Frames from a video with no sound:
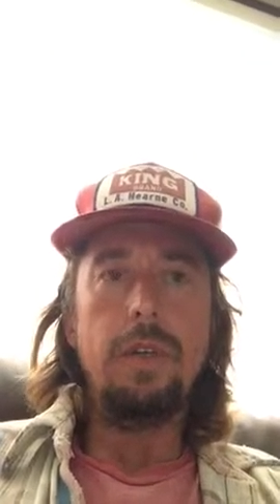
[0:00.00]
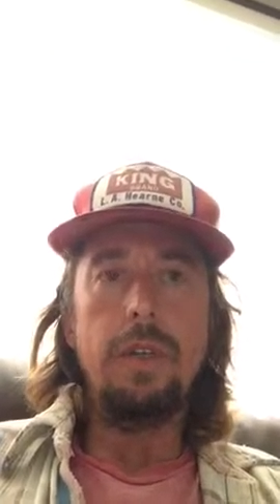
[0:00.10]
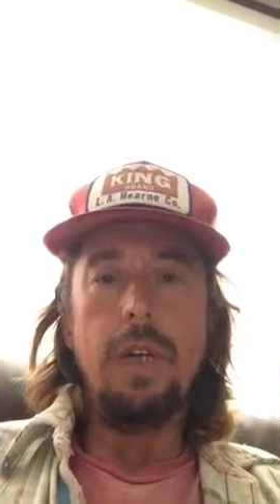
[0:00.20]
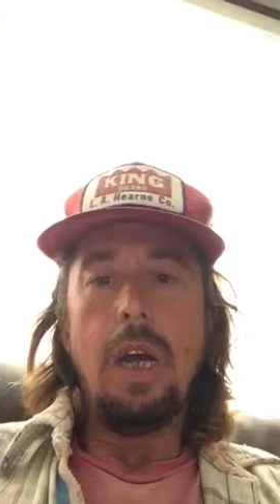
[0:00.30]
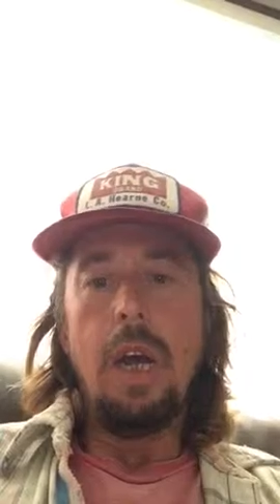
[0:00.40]

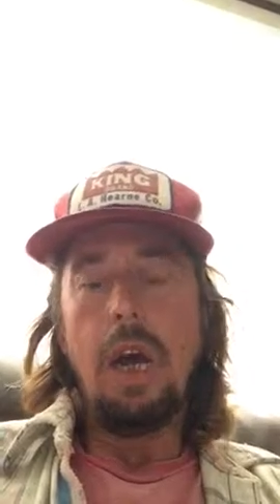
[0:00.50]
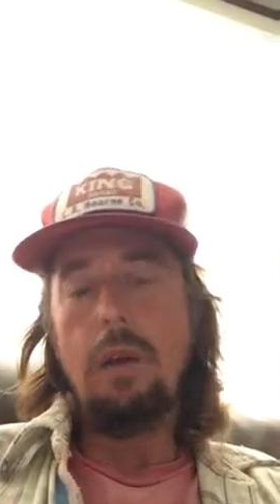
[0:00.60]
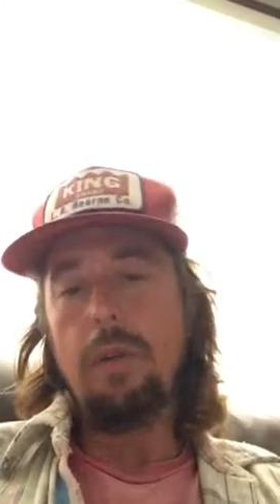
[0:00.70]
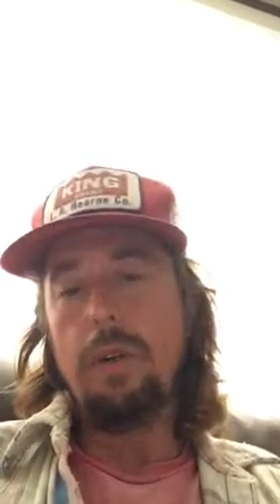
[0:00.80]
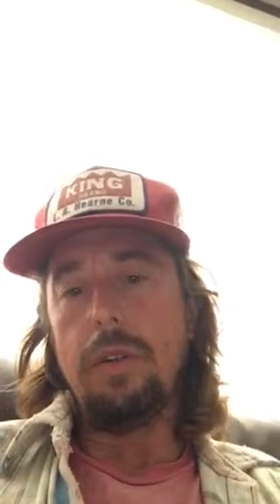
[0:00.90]
And I
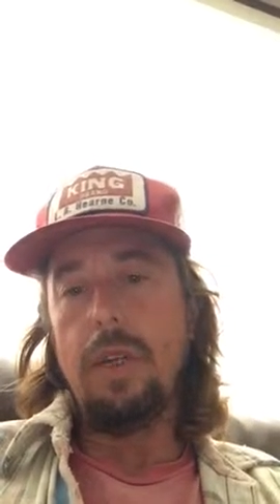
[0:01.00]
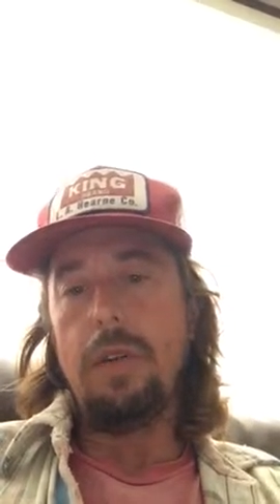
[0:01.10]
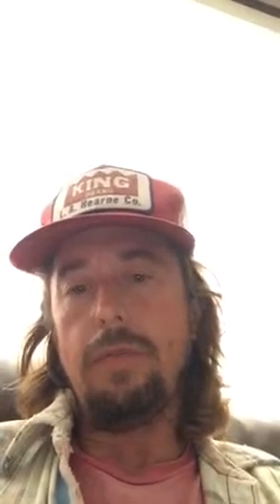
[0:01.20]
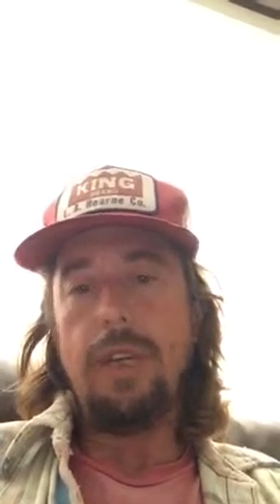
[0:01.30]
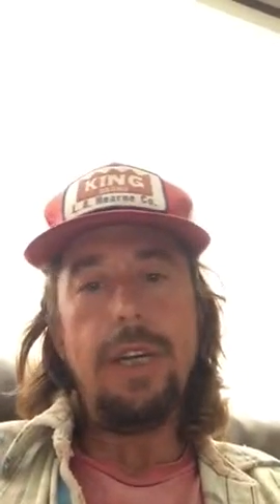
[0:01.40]
rode
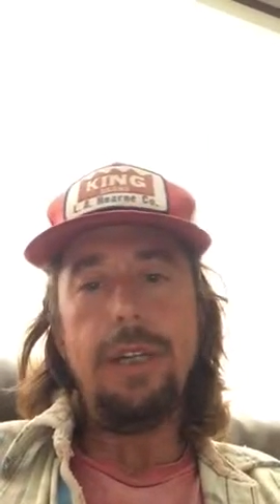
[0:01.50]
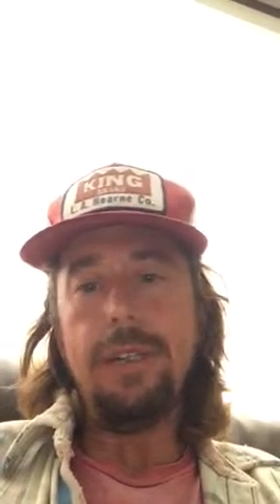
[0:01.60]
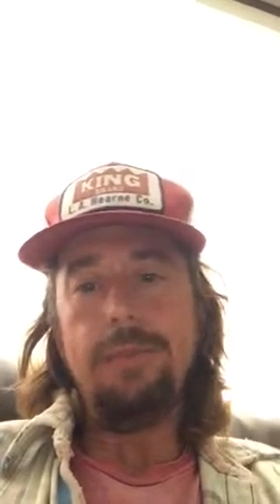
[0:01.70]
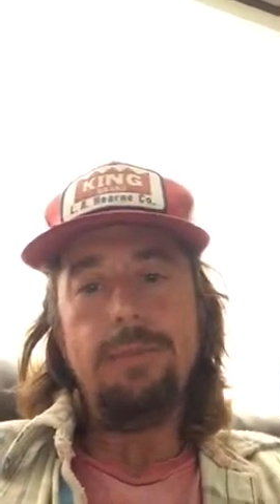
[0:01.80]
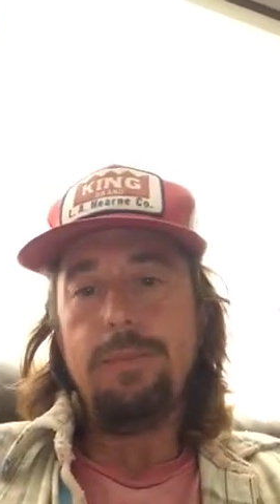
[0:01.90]

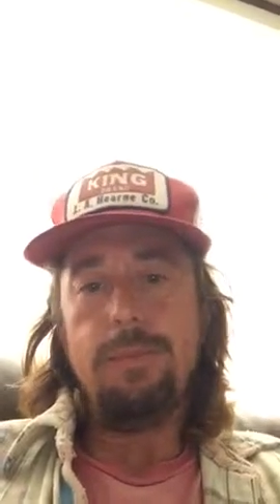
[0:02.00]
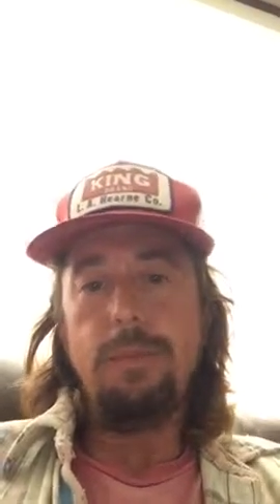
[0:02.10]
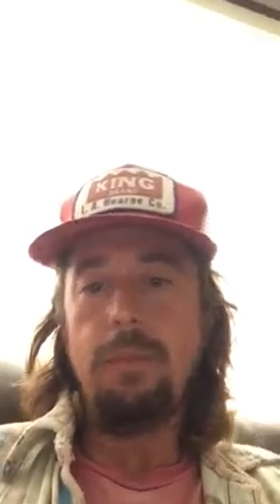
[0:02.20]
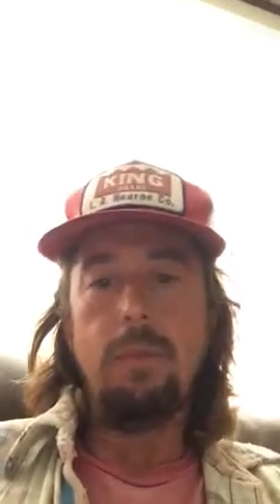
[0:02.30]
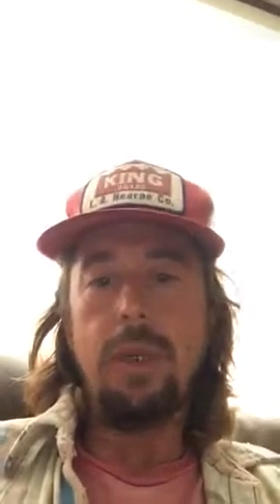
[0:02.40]
left-handed,
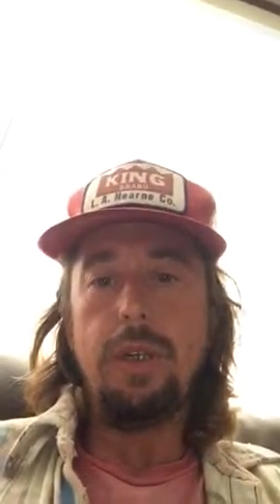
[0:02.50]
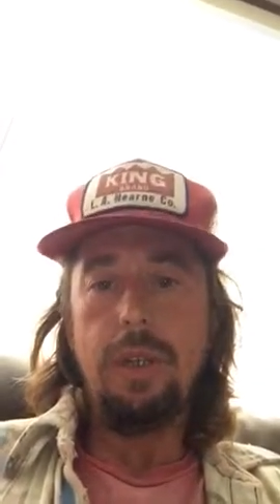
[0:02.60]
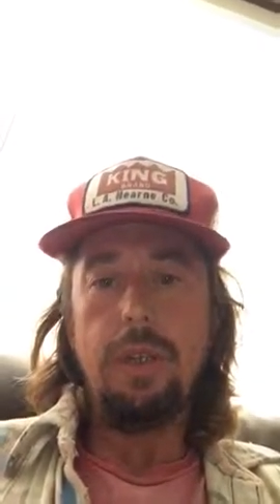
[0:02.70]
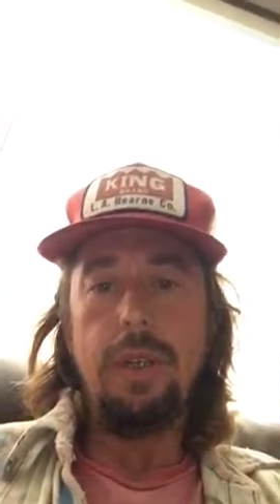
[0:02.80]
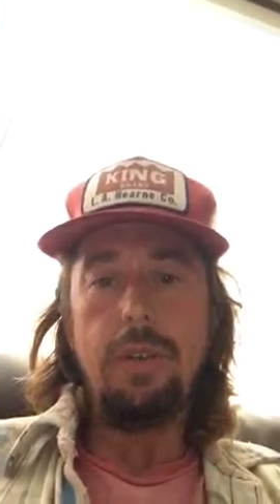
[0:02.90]
but
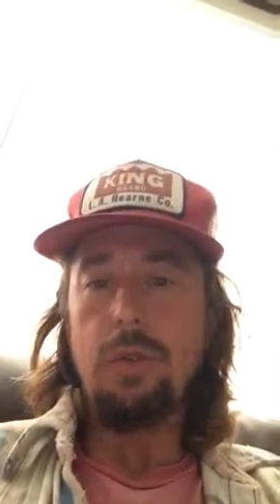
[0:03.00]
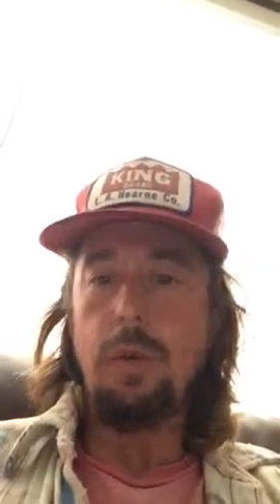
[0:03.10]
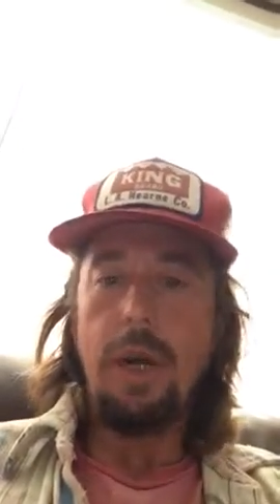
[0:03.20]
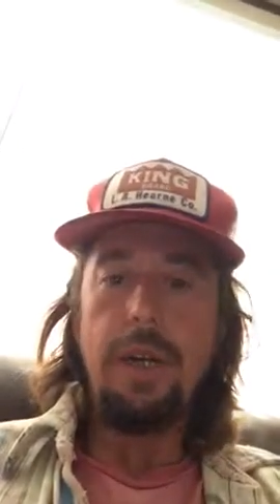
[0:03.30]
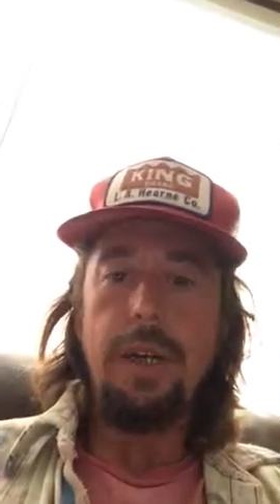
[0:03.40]
it was a
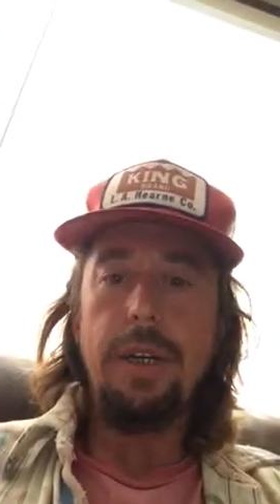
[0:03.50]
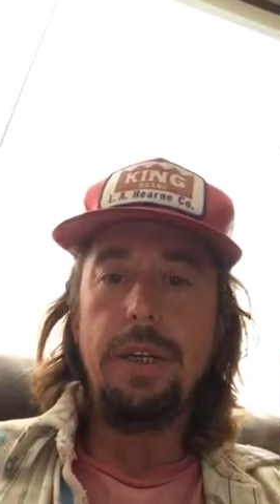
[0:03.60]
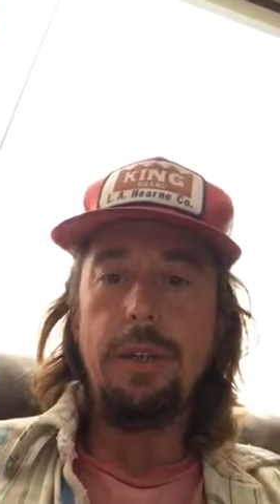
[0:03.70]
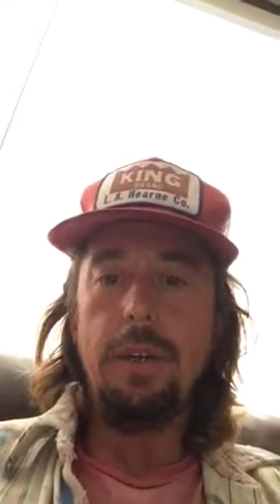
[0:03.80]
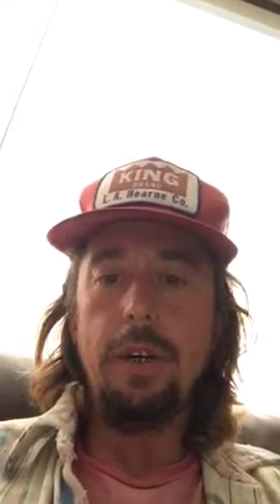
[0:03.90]

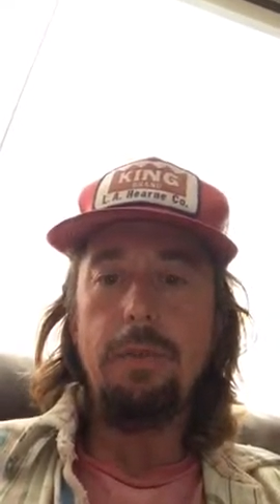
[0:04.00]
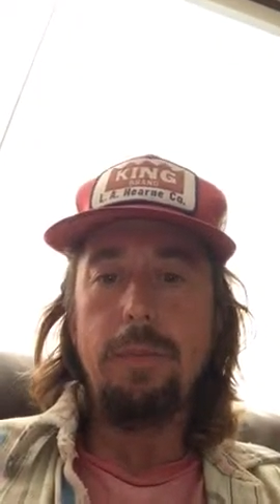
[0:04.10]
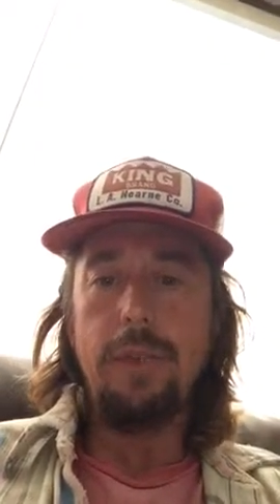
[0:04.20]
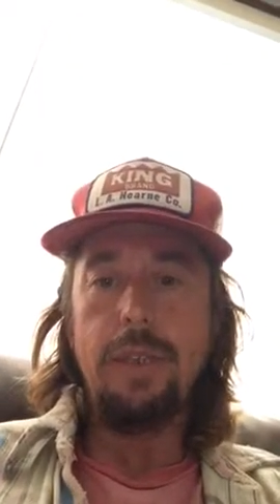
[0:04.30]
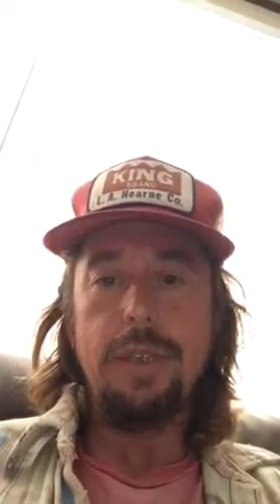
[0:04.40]
right-handed rope,
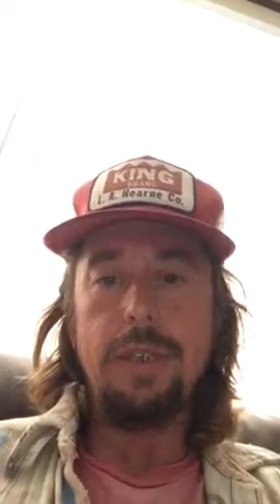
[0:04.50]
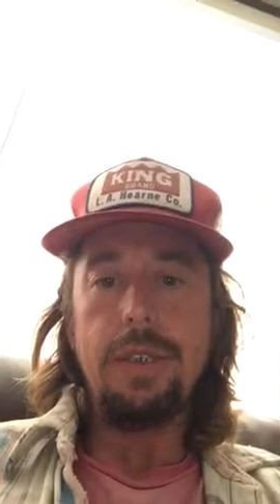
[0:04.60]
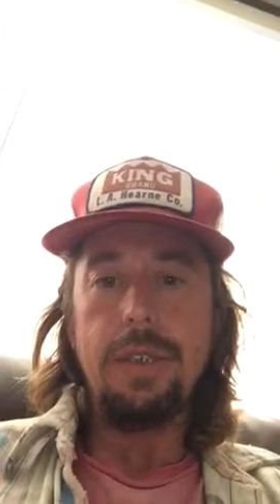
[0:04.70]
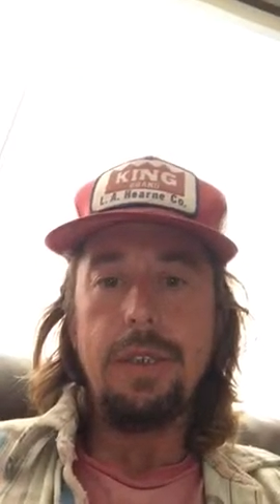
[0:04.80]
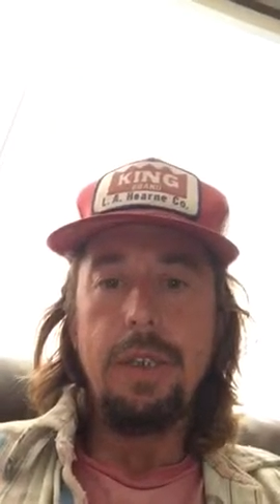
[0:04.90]
and
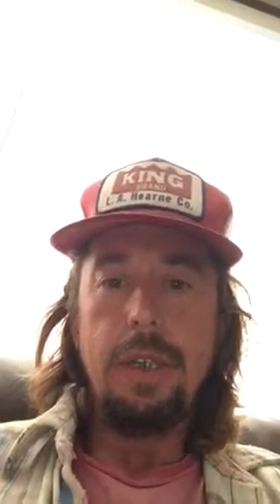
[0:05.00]
that's